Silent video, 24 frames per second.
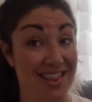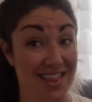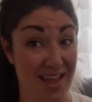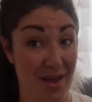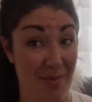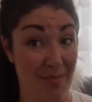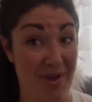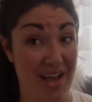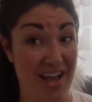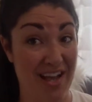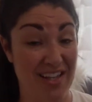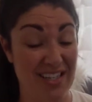
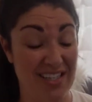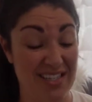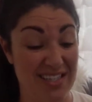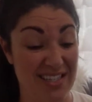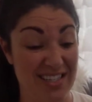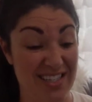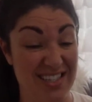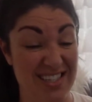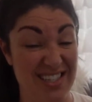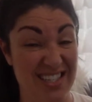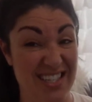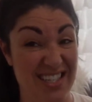that
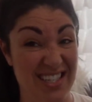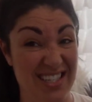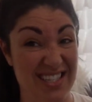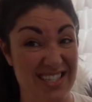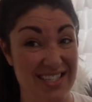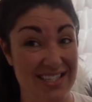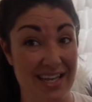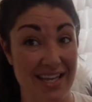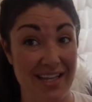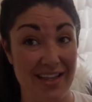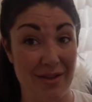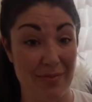Max is
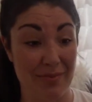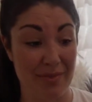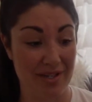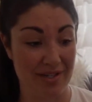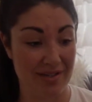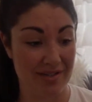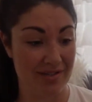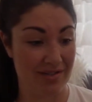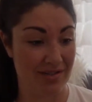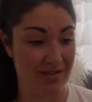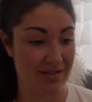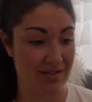inside the
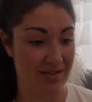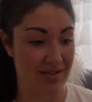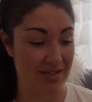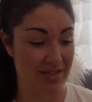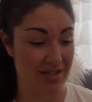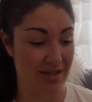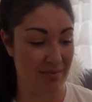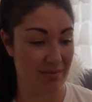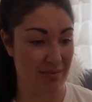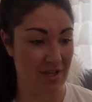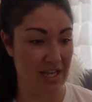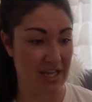monster's
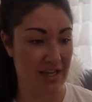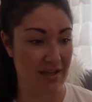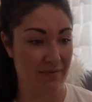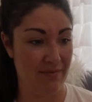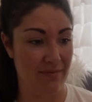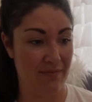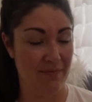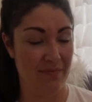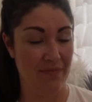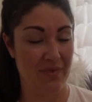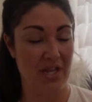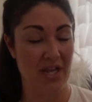
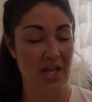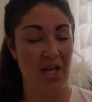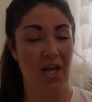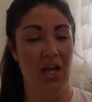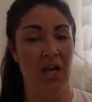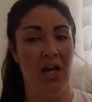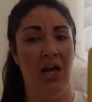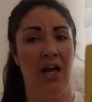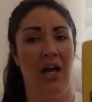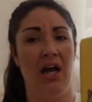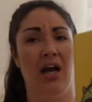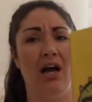
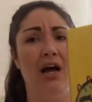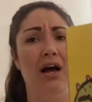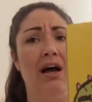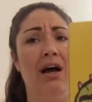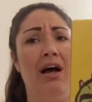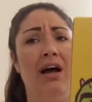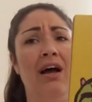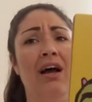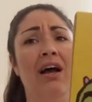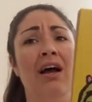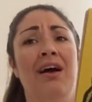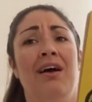
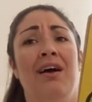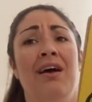tummy.